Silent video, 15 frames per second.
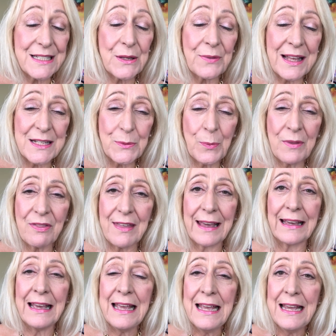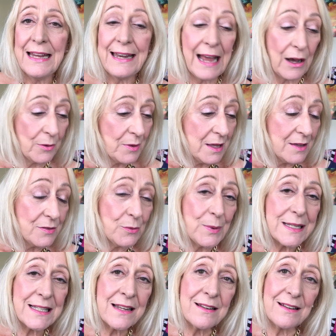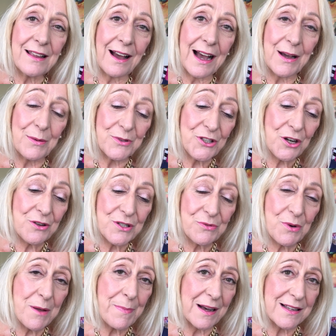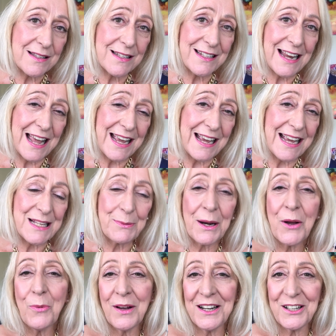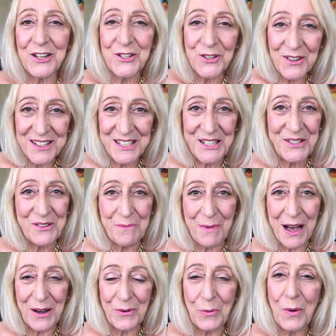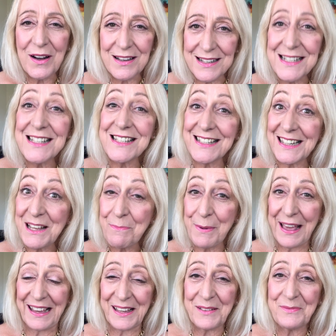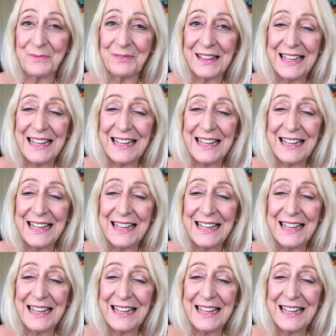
So that's one thing. Now, the reason that I chose rooibos today is what I wanted to talk to you about was sleeping.